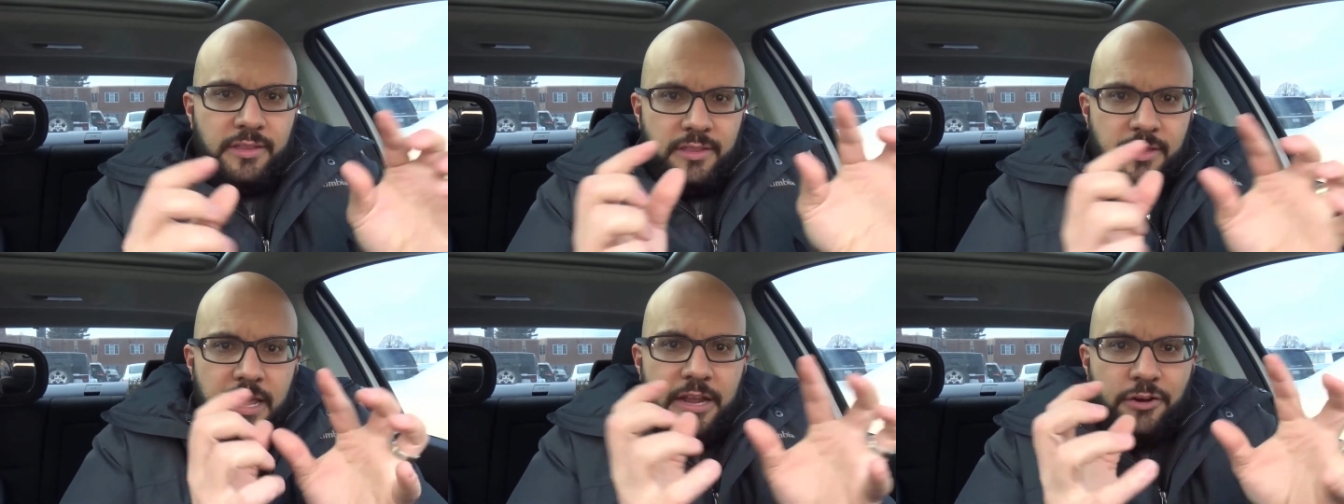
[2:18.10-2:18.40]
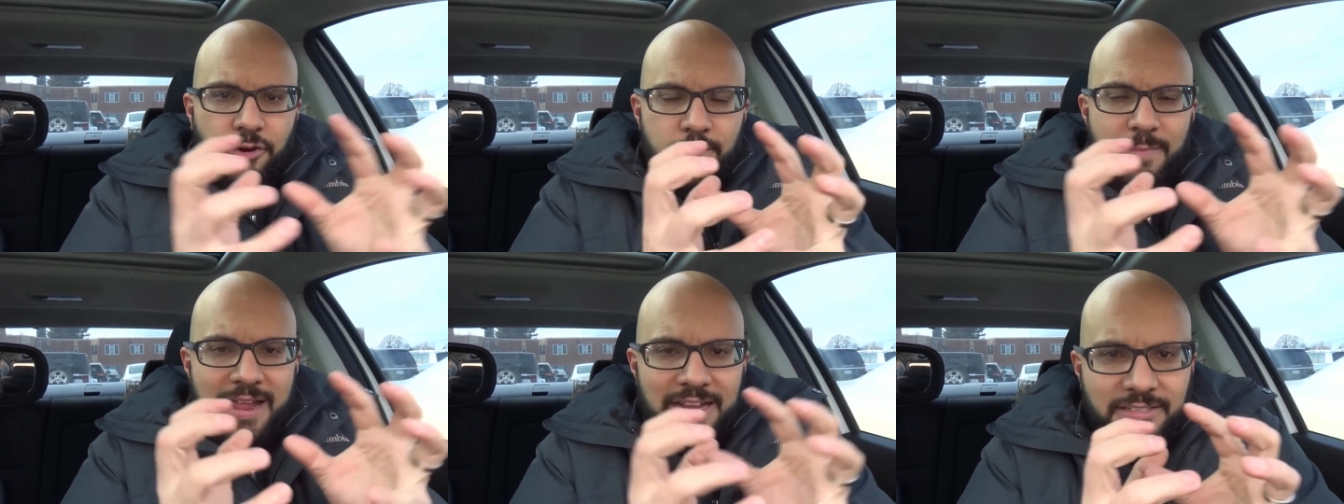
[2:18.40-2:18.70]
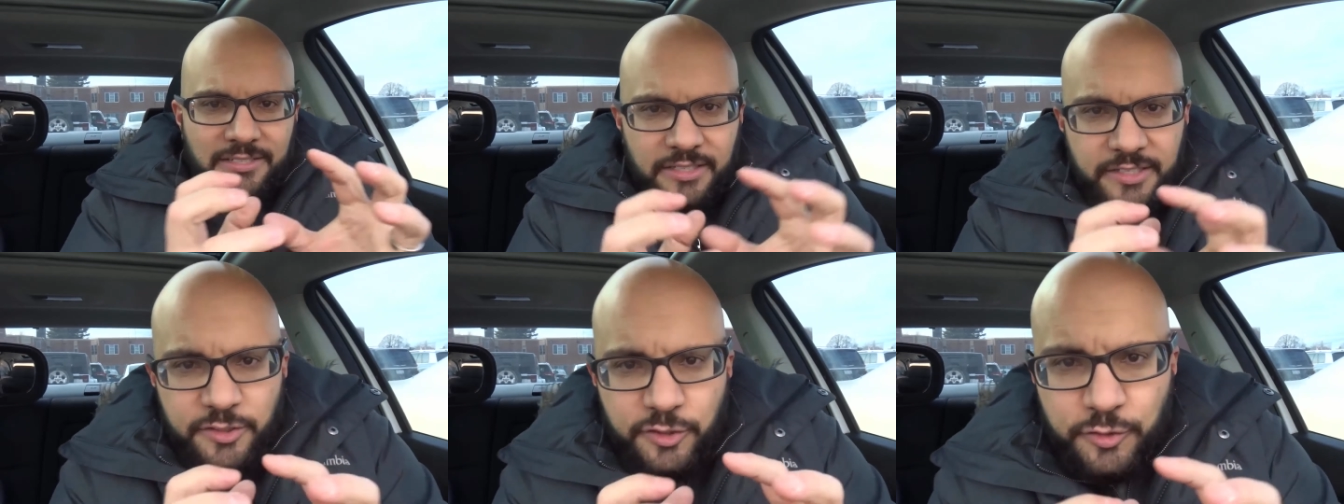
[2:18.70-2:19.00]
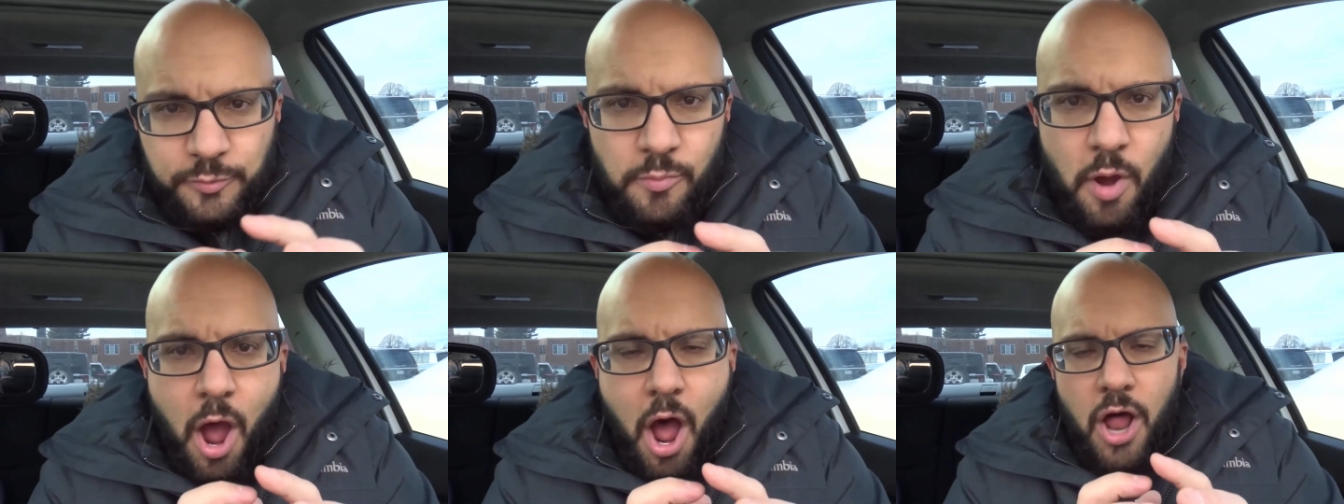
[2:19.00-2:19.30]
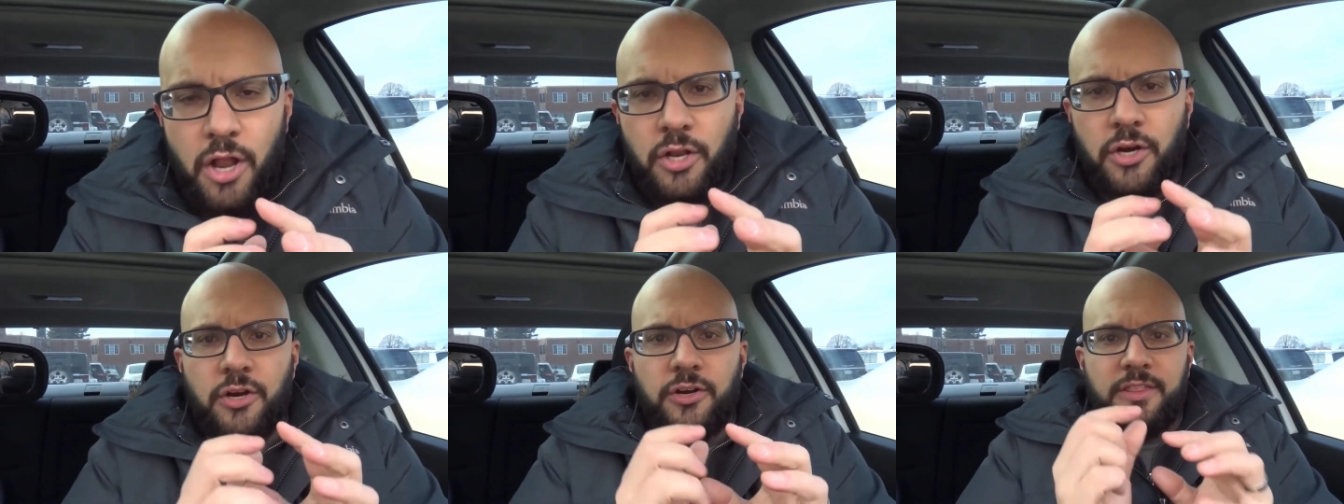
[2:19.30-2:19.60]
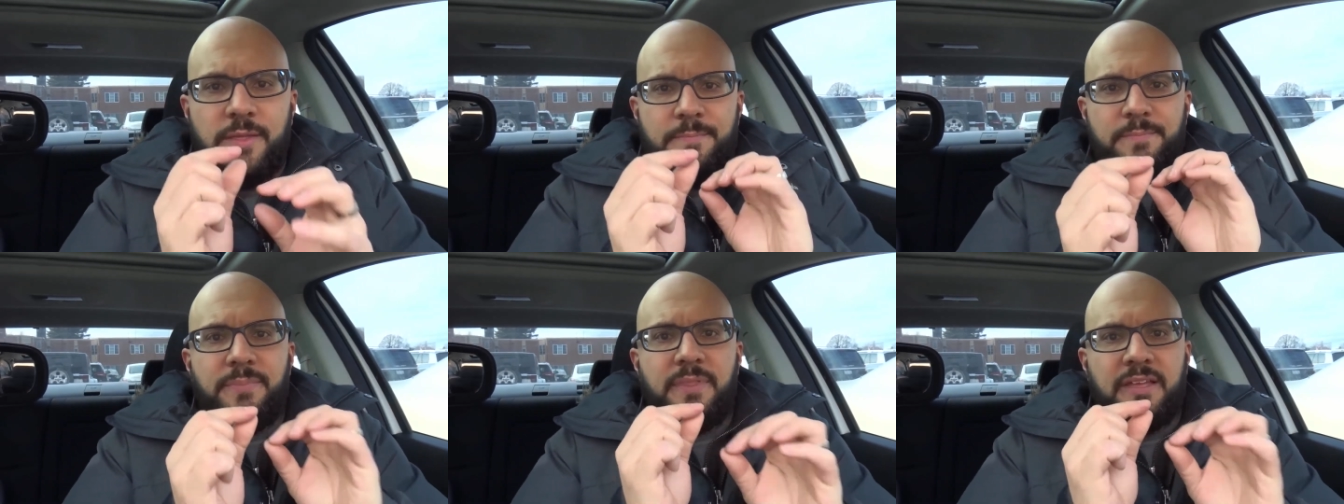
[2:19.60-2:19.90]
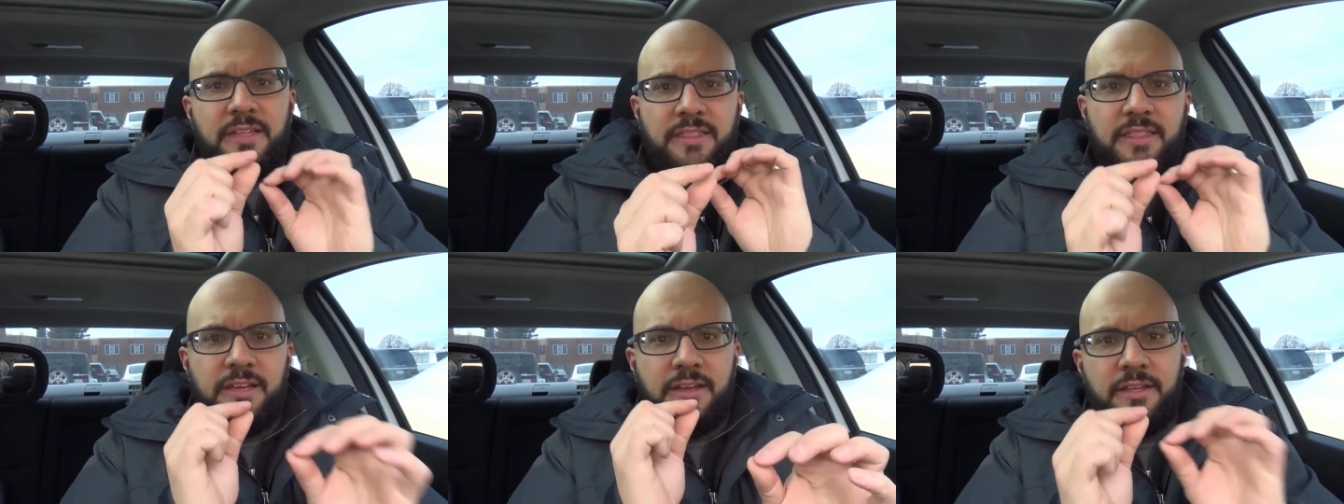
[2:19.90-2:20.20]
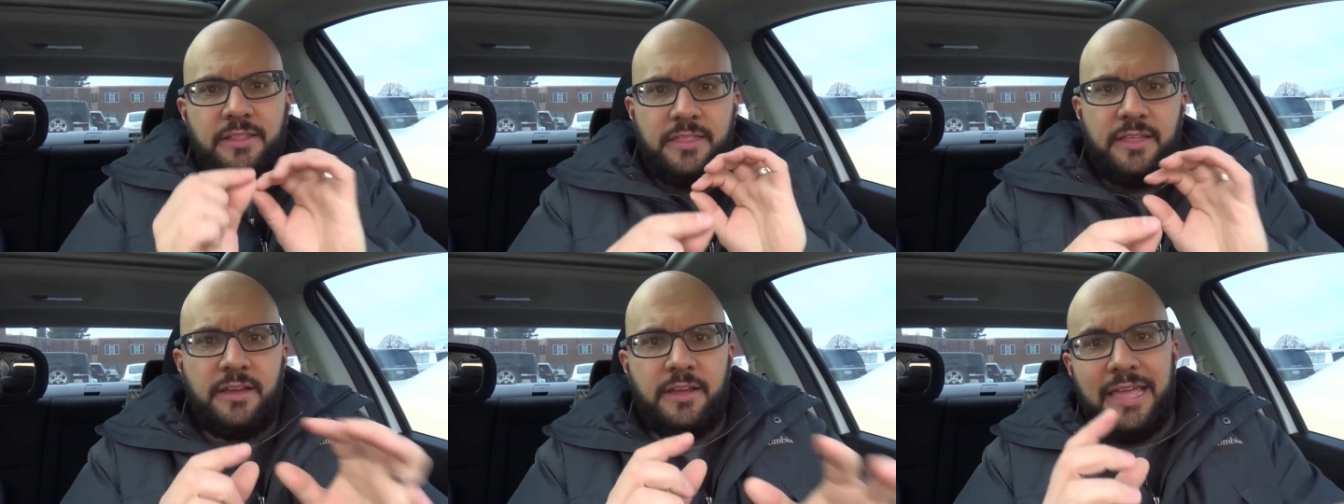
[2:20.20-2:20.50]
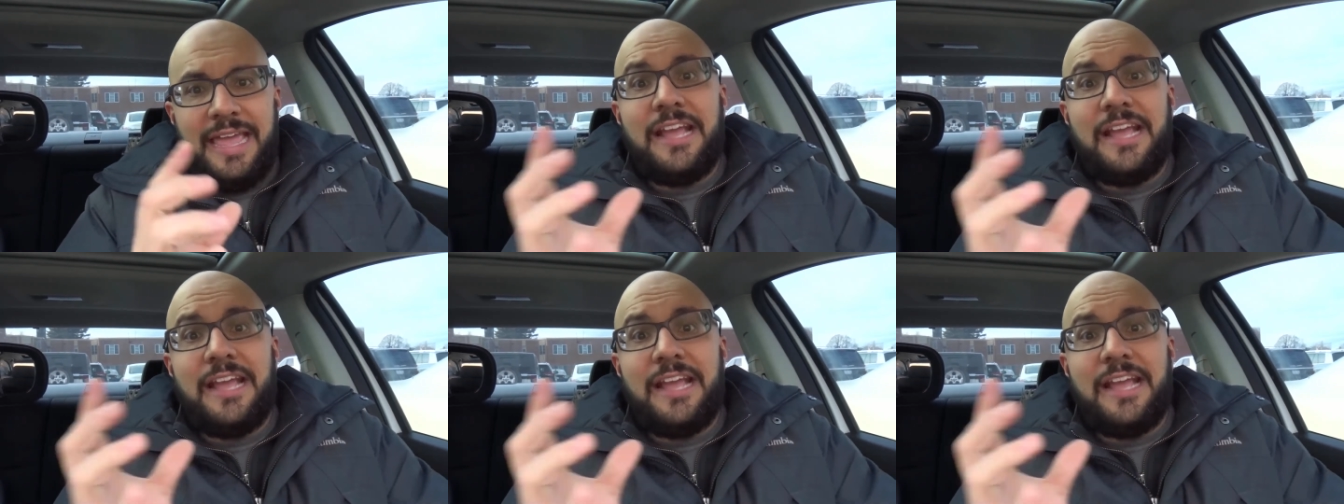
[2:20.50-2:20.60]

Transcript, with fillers: incrementally smaller the